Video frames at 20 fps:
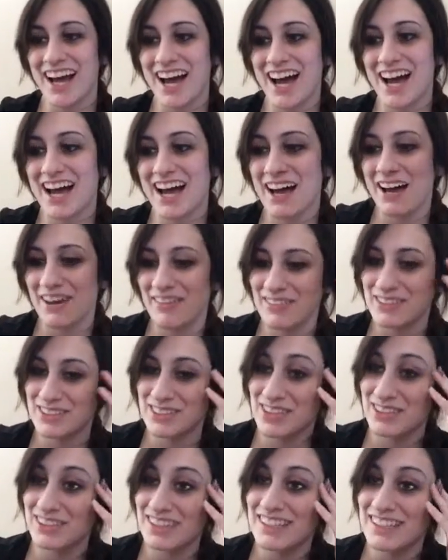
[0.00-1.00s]

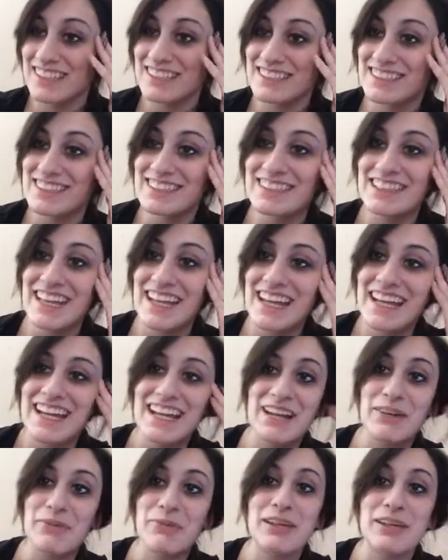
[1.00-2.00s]
So needless to
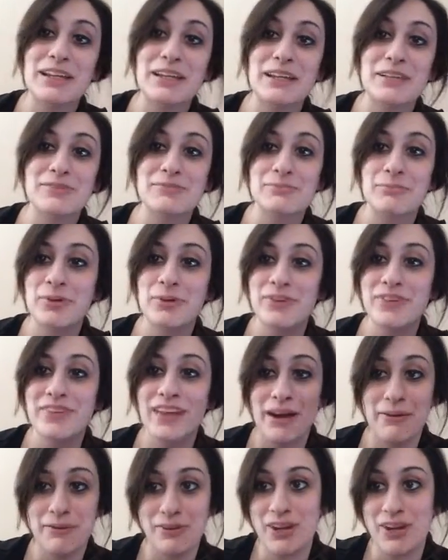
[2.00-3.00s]
say, we pulled
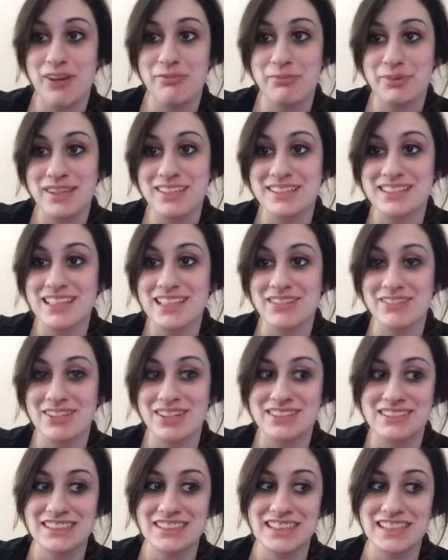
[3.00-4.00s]
that one off by the skin of
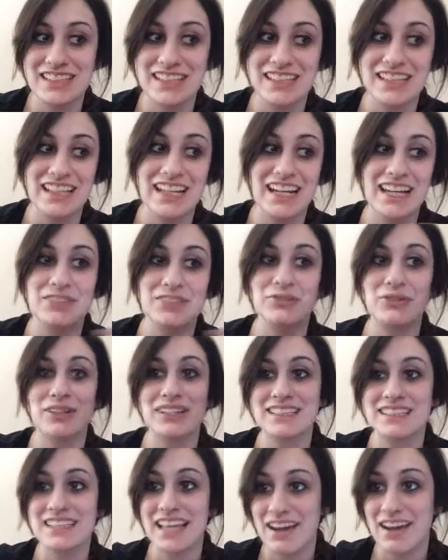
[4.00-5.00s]
our teeth. Then I had to run
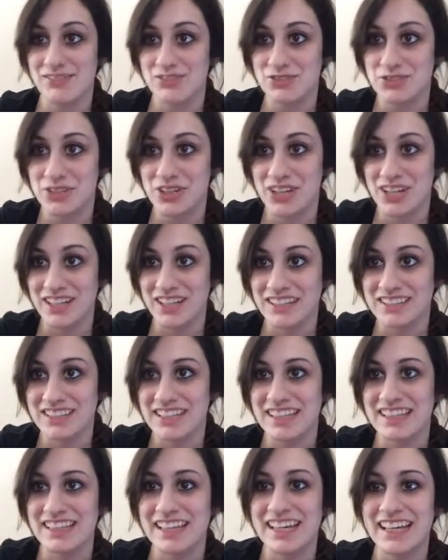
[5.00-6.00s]
a scavenger hunt,
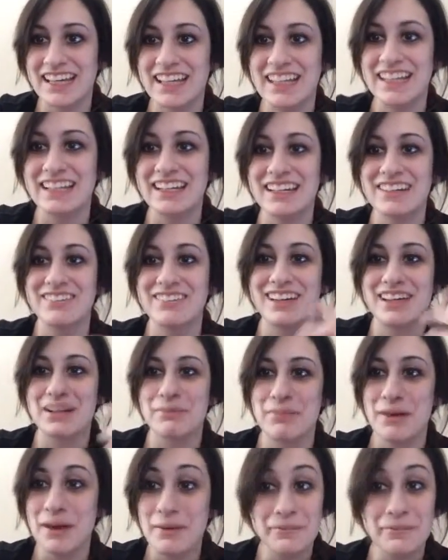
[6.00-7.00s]
and then we had a
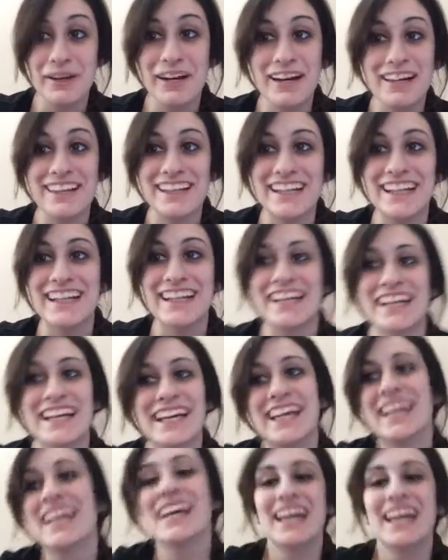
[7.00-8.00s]
pep rally.
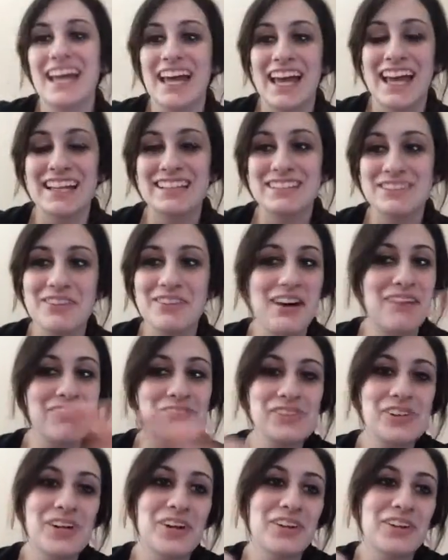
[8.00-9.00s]
And so
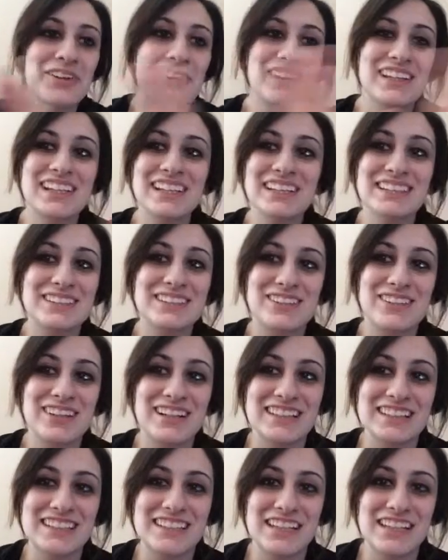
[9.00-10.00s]
after all of these
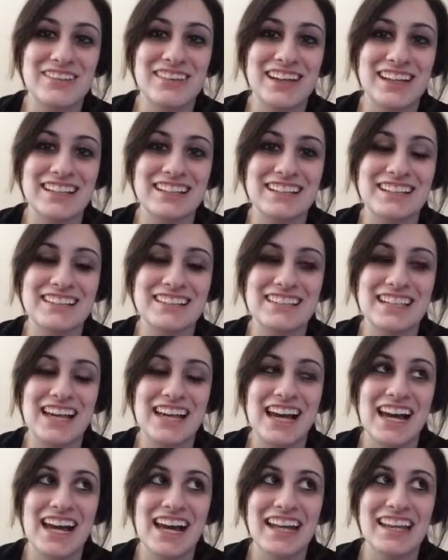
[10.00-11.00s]
crazy events,
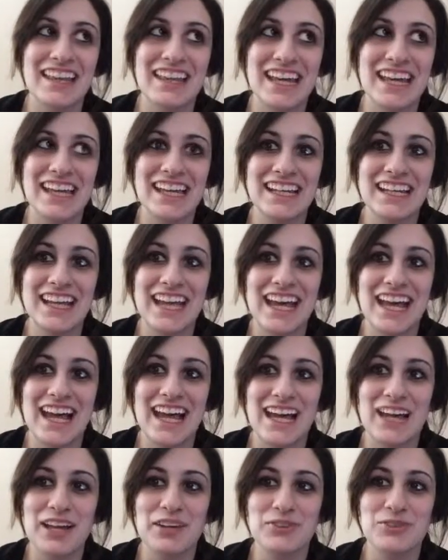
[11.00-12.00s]
I then
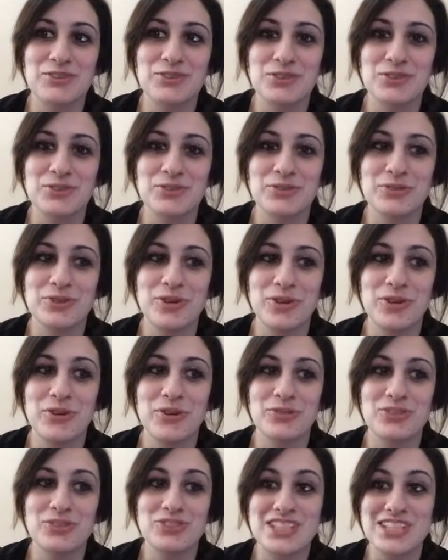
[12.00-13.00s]
had to
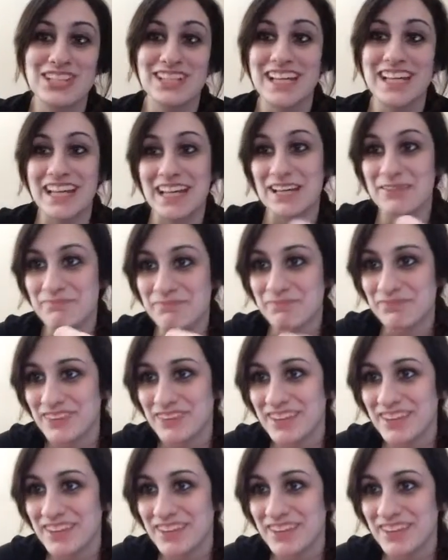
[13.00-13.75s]
go cheer game.